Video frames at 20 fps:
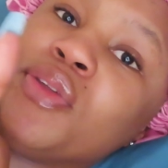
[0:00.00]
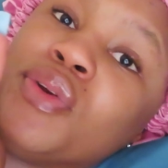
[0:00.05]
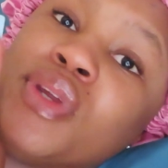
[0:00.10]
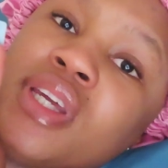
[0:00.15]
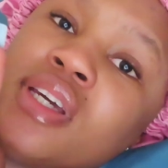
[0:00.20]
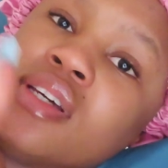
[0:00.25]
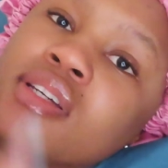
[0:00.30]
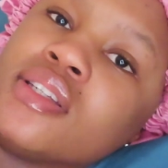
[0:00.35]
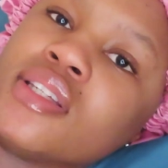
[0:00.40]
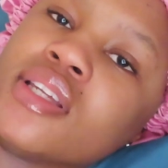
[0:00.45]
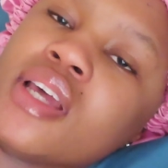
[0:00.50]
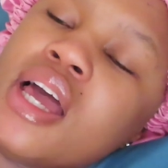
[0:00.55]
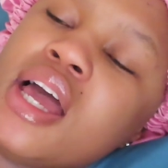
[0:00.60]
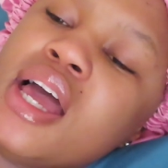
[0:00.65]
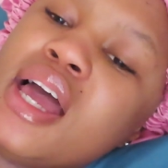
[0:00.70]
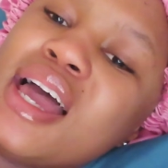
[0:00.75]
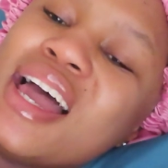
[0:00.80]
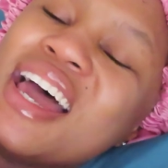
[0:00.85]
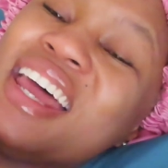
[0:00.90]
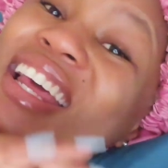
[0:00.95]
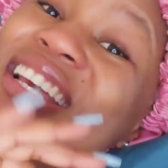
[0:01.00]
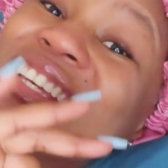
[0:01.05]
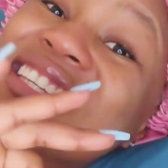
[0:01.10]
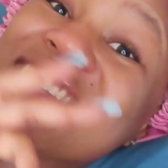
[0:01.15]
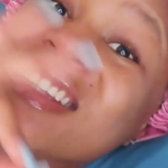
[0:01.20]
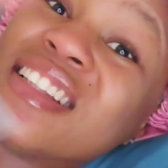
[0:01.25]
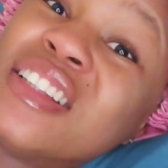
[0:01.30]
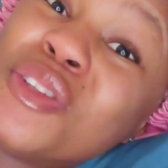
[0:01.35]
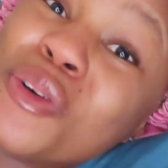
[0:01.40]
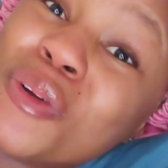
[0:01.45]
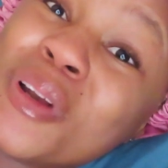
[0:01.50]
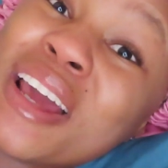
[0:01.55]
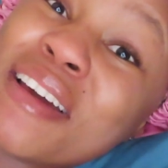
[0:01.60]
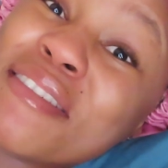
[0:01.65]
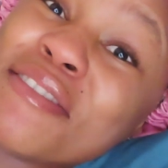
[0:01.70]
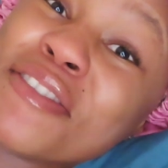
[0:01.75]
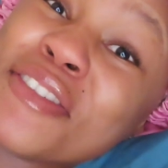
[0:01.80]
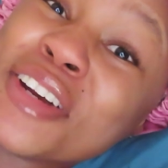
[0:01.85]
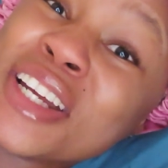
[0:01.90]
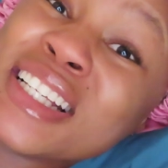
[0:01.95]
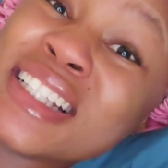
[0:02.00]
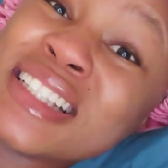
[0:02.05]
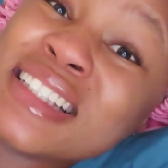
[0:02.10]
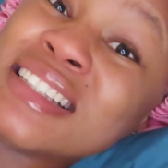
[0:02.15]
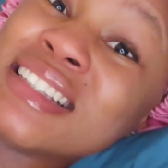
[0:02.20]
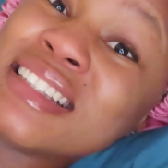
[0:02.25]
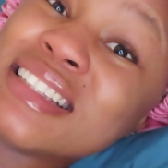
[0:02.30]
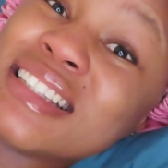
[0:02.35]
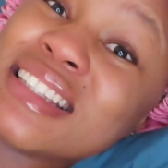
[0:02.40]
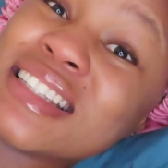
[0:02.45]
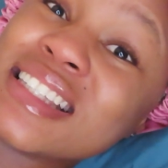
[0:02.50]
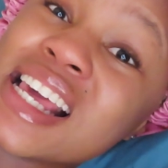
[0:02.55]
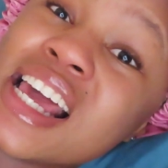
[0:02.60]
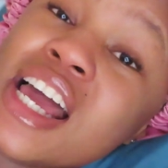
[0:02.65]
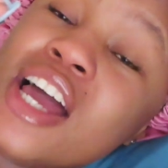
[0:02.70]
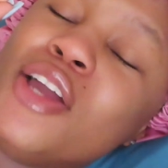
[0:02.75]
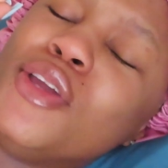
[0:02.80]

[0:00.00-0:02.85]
3 years, and I still don't have friends.